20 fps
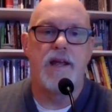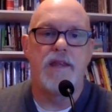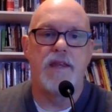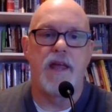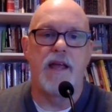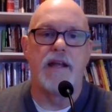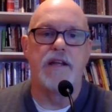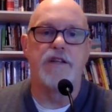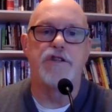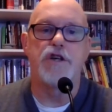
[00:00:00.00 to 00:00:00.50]

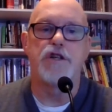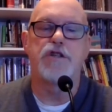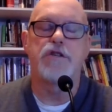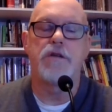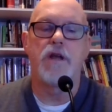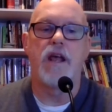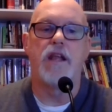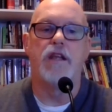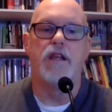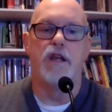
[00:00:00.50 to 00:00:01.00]
They had
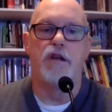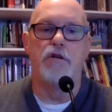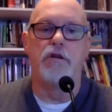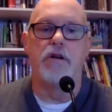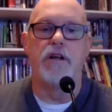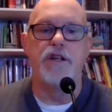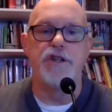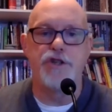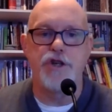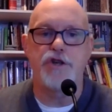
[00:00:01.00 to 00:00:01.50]

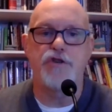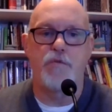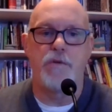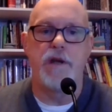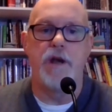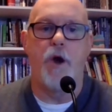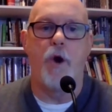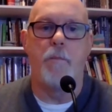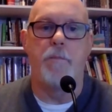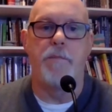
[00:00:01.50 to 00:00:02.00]
literally just
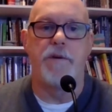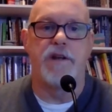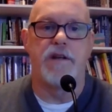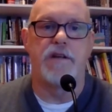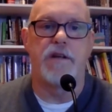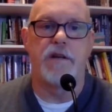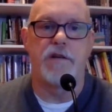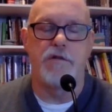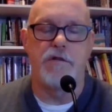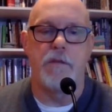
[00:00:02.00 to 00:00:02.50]

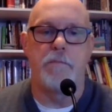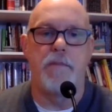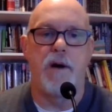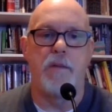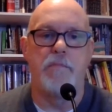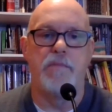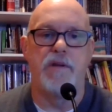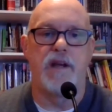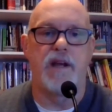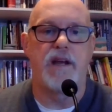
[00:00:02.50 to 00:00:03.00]
reopened to the
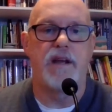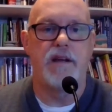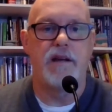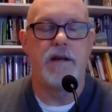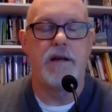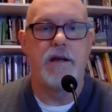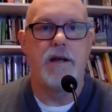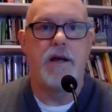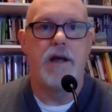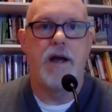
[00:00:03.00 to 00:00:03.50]
public
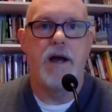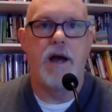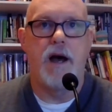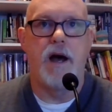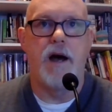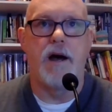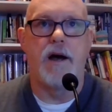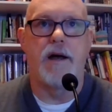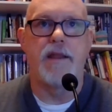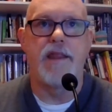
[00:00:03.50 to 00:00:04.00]

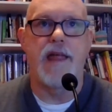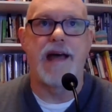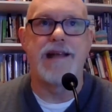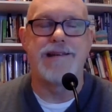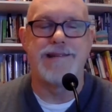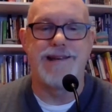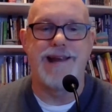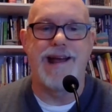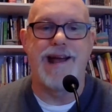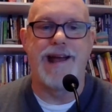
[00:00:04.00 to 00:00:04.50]

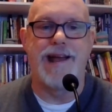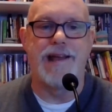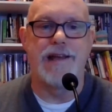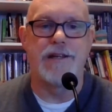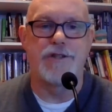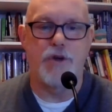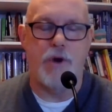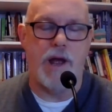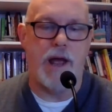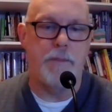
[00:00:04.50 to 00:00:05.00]
that day,
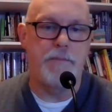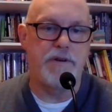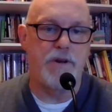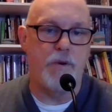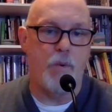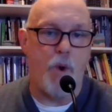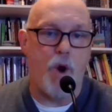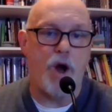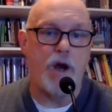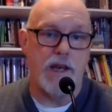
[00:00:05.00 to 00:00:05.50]
so I happened to
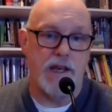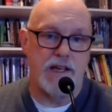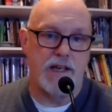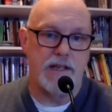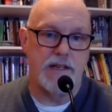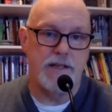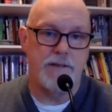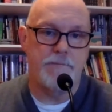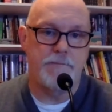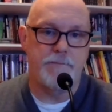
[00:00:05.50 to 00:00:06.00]
walk
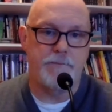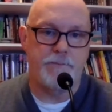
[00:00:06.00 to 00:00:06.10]
in,